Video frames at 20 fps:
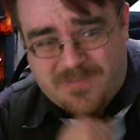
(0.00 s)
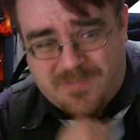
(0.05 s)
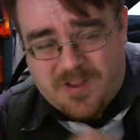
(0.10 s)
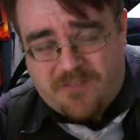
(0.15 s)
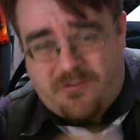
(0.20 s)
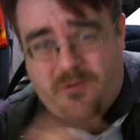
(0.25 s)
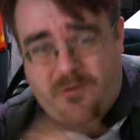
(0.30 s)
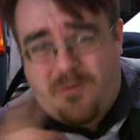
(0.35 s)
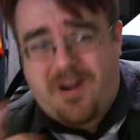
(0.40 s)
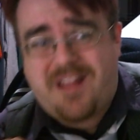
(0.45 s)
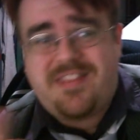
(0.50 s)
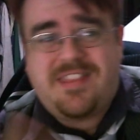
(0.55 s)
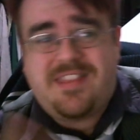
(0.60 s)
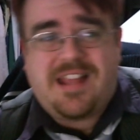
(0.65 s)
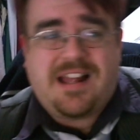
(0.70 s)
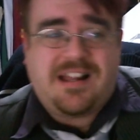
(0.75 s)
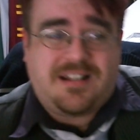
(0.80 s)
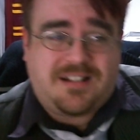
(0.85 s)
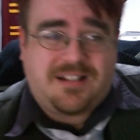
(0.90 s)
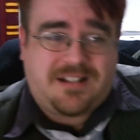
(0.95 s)
for one,
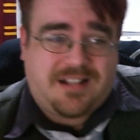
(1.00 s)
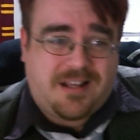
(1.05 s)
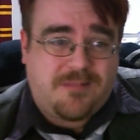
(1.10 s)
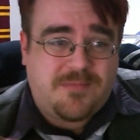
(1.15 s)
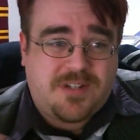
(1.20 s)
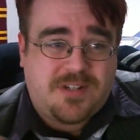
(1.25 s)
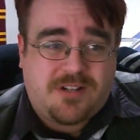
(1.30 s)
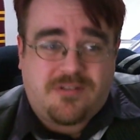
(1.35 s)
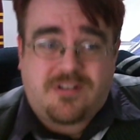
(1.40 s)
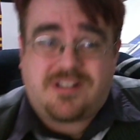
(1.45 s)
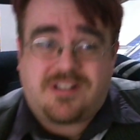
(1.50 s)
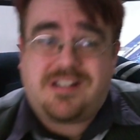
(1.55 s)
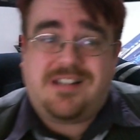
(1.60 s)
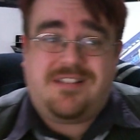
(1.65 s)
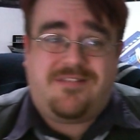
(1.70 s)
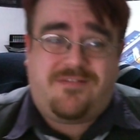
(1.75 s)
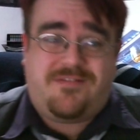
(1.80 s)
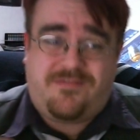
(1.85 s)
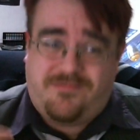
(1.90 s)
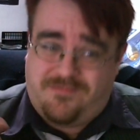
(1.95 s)
that comes across
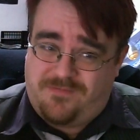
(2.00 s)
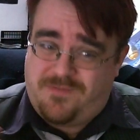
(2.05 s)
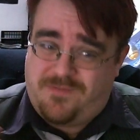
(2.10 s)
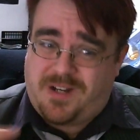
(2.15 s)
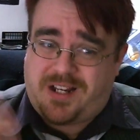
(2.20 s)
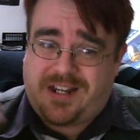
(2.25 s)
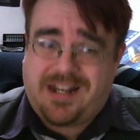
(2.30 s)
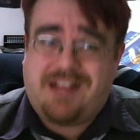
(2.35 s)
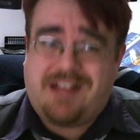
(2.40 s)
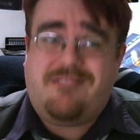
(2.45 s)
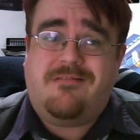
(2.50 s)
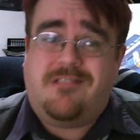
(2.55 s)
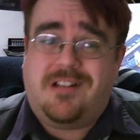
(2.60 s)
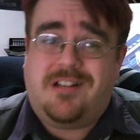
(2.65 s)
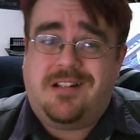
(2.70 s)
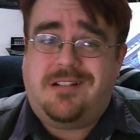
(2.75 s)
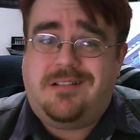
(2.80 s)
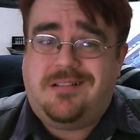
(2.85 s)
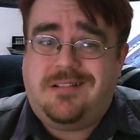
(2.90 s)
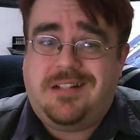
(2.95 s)
as fucking
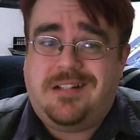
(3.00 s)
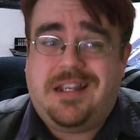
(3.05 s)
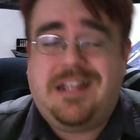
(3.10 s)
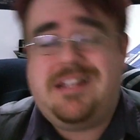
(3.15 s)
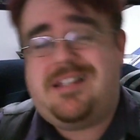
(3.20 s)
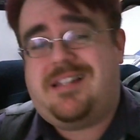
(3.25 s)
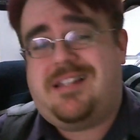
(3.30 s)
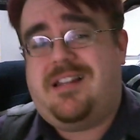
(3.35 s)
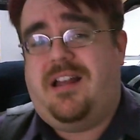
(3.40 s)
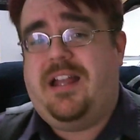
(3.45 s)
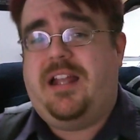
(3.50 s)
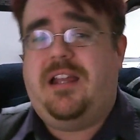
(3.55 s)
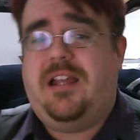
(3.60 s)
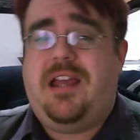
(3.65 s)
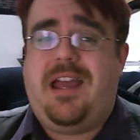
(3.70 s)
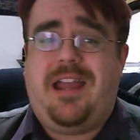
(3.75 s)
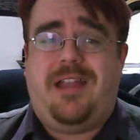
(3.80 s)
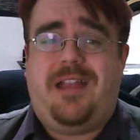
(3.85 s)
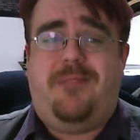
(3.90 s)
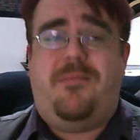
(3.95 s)
arrogant. It's like,
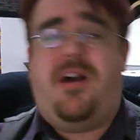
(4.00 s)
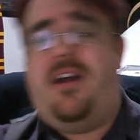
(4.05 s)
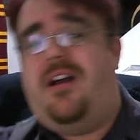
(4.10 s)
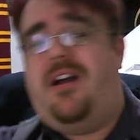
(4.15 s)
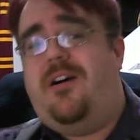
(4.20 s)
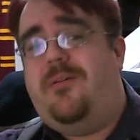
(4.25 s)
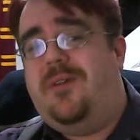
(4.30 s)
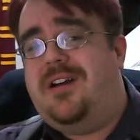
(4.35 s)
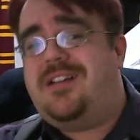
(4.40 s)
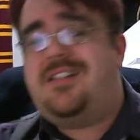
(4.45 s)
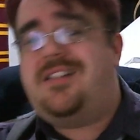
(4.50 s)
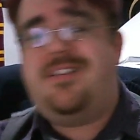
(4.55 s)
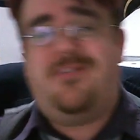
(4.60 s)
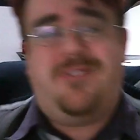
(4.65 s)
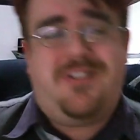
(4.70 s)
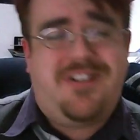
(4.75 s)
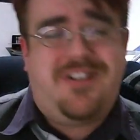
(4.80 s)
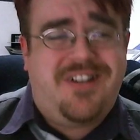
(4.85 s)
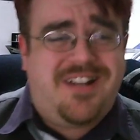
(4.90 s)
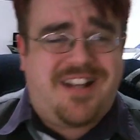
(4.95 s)
hey, my artwork's so
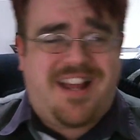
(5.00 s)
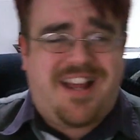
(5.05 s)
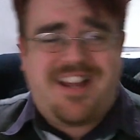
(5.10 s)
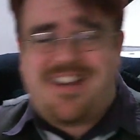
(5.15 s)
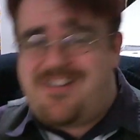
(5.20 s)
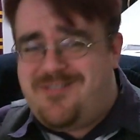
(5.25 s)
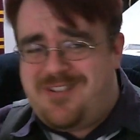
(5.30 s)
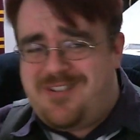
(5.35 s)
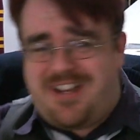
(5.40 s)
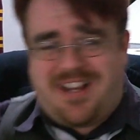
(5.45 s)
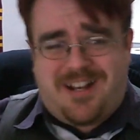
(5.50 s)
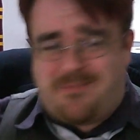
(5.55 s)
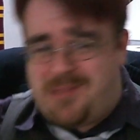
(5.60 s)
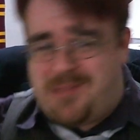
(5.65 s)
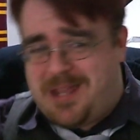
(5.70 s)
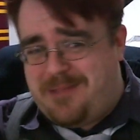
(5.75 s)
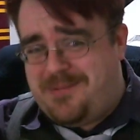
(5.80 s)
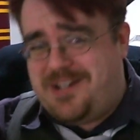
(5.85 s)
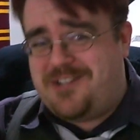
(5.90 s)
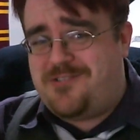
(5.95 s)
good, I know you're going to
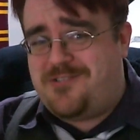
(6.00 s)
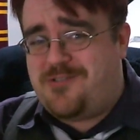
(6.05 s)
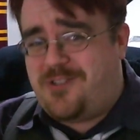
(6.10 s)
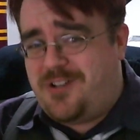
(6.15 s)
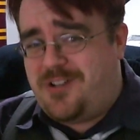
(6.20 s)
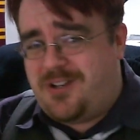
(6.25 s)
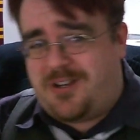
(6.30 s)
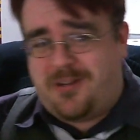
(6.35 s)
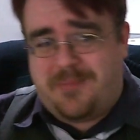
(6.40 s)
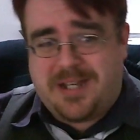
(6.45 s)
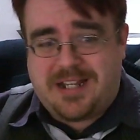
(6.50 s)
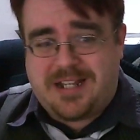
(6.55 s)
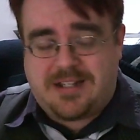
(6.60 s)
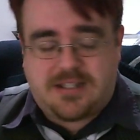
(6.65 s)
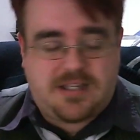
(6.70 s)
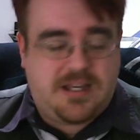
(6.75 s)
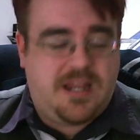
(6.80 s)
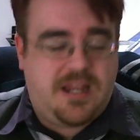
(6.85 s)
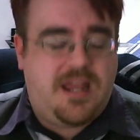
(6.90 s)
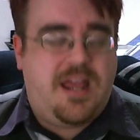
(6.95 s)
pay me to draw your
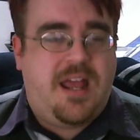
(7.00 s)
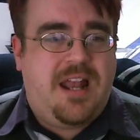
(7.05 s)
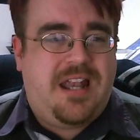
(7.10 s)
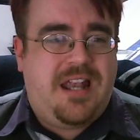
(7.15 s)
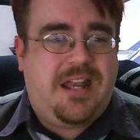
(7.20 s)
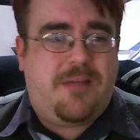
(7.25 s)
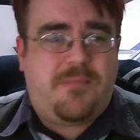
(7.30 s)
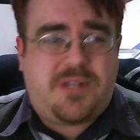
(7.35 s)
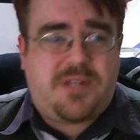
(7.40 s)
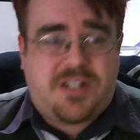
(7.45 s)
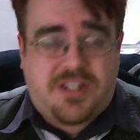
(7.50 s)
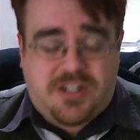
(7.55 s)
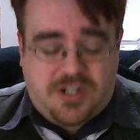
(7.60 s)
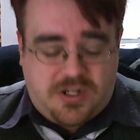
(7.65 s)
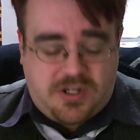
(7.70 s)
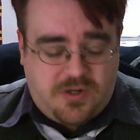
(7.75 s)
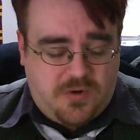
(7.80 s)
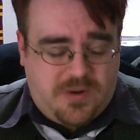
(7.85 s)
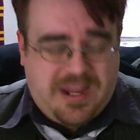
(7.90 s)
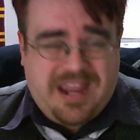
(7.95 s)
comics. Number
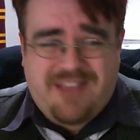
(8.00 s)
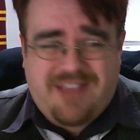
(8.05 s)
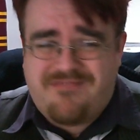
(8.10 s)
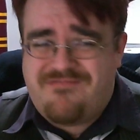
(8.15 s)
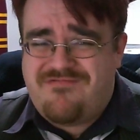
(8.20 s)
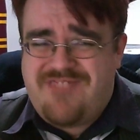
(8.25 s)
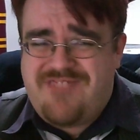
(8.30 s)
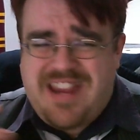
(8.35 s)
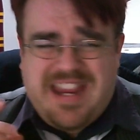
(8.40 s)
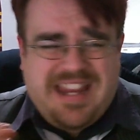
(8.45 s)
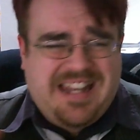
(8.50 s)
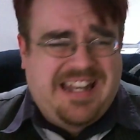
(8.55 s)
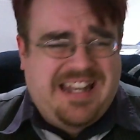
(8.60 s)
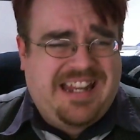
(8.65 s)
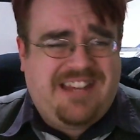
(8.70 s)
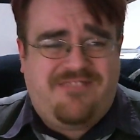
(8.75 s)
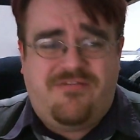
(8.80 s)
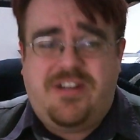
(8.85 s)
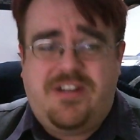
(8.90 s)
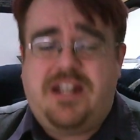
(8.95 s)
two, it
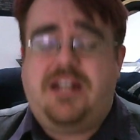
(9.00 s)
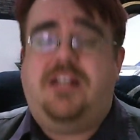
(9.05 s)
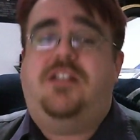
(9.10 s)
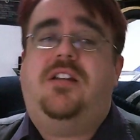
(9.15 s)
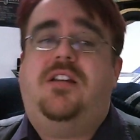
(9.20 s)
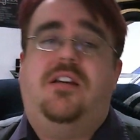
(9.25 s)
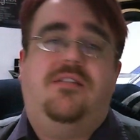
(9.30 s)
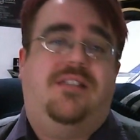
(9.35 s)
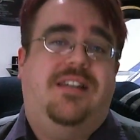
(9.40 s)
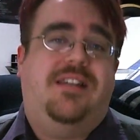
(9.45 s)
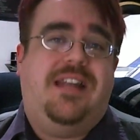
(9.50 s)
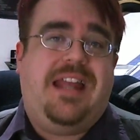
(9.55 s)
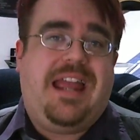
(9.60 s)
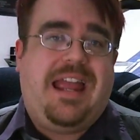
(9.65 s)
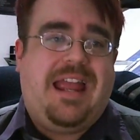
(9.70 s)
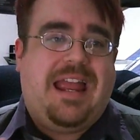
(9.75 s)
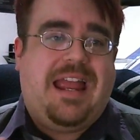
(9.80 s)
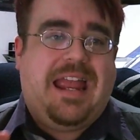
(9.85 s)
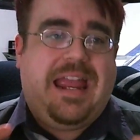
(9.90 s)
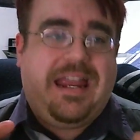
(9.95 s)
really, really shows an
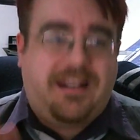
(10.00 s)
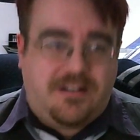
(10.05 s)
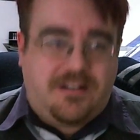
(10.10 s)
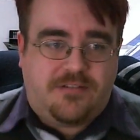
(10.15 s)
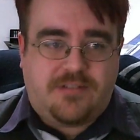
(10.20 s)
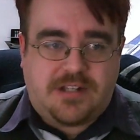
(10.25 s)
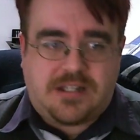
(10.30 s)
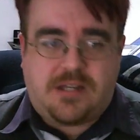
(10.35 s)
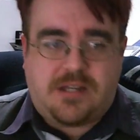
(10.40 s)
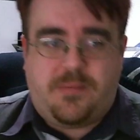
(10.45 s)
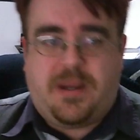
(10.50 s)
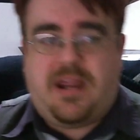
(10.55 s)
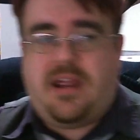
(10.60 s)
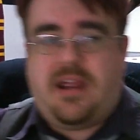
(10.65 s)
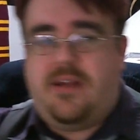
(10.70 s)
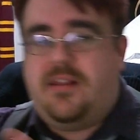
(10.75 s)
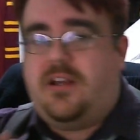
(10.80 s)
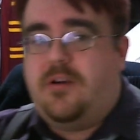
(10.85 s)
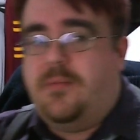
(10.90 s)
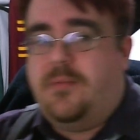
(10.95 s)
ignorance about
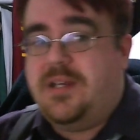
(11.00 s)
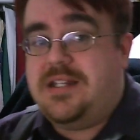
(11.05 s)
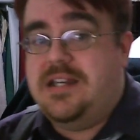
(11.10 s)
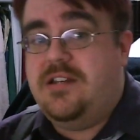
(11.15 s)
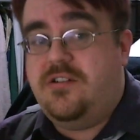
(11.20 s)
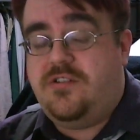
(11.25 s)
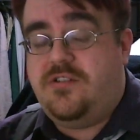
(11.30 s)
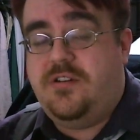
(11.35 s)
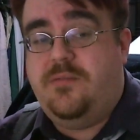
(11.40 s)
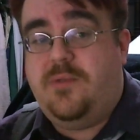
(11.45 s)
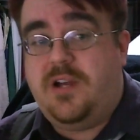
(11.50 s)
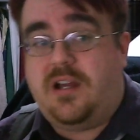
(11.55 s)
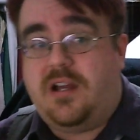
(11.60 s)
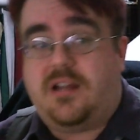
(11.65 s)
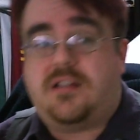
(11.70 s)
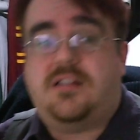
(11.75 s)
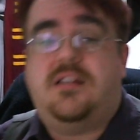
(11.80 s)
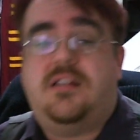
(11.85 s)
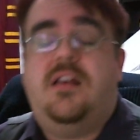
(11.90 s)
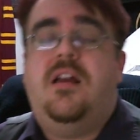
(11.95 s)
how the comics industry
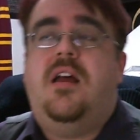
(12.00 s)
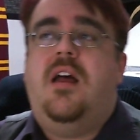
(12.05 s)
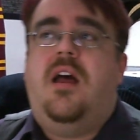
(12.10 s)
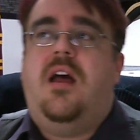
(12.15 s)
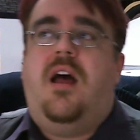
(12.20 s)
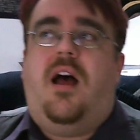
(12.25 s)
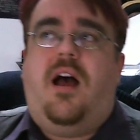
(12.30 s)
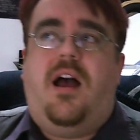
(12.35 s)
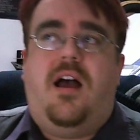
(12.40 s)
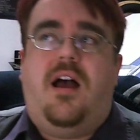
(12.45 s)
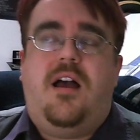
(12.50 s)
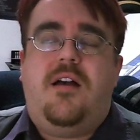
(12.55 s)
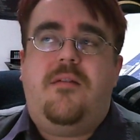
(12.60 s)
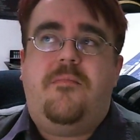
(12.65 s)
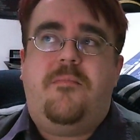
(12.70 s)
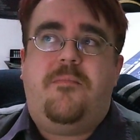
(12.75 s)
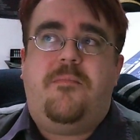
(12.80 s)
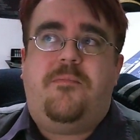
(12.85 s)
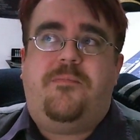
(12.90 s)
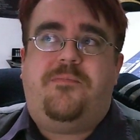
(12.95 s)
works.
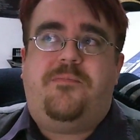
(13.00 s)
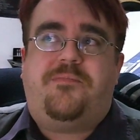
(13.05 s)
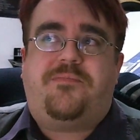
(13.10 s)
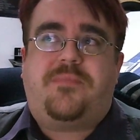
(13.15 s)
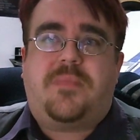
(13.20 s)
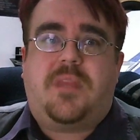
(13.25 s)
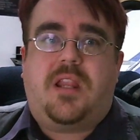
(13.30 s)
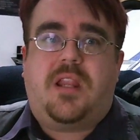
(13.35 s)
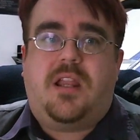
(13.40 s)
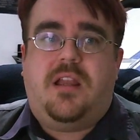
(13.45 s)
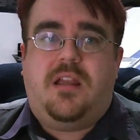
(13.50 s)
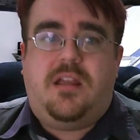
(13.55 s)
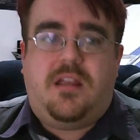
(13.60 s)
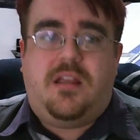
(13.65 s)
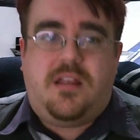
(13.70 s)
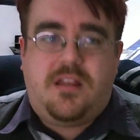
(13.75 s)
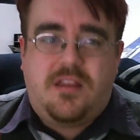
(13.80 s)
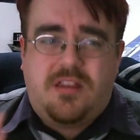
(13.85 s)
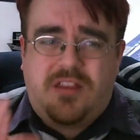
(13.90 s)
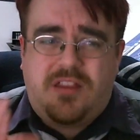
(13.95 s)

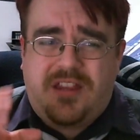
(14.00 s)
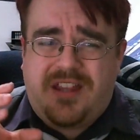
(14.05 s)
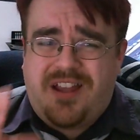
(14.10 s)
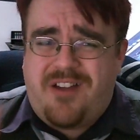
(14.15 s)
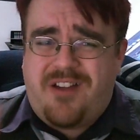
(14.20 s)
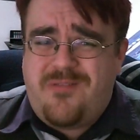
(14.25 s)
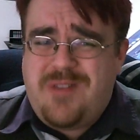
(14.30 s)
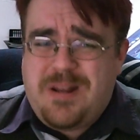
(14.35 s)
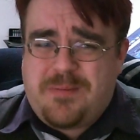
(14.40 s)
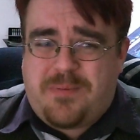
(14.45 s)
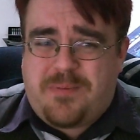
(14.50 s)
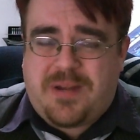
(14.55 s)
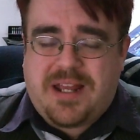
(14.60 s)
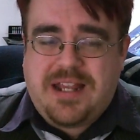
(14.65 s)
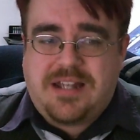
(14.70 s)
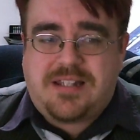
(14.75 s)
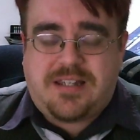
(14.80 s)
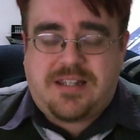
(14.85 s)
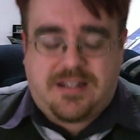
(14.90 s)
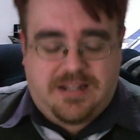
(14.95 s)
The only
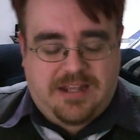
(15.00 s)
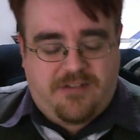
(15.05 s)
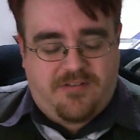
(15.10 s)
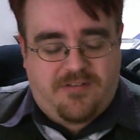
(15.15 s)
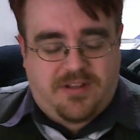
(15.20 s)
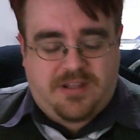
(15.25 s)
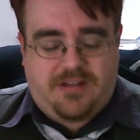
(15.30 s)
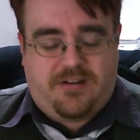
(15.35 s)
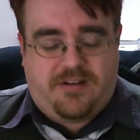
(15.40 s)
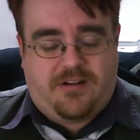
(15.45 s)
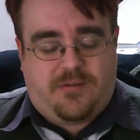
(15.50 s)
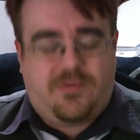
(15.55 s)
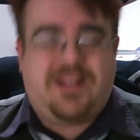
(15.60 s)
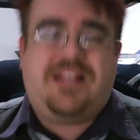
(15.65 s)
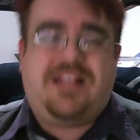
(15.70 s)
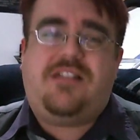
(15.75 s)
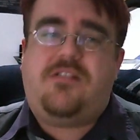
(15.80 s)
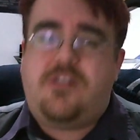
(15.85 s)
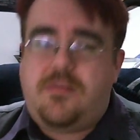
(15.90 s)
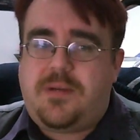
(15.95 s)
place there
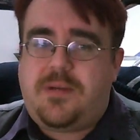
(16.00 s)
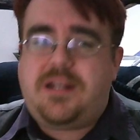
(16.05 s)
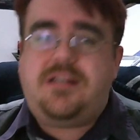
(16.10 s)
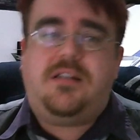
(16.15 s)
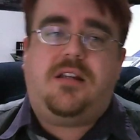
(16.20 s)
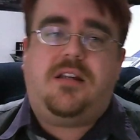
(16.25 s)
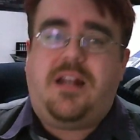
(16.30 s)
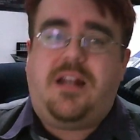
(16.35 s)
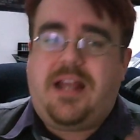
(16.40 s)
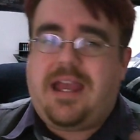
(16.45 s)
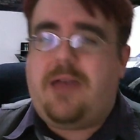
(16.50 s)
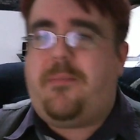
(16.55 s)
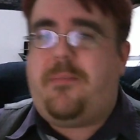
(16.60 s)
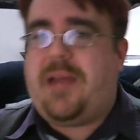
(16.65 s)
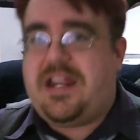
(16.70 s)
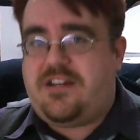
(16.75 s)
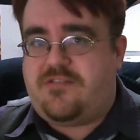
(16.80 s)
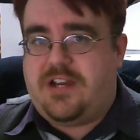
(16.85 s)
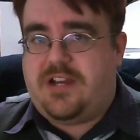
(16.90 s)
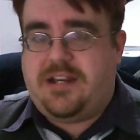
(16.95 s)
are two places you're going to get a
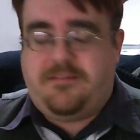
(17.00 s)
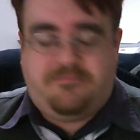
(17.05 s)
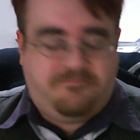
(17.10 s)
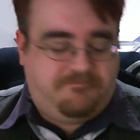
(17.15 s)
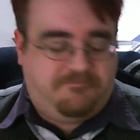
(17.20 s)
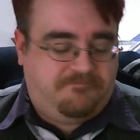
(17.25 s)
page rate.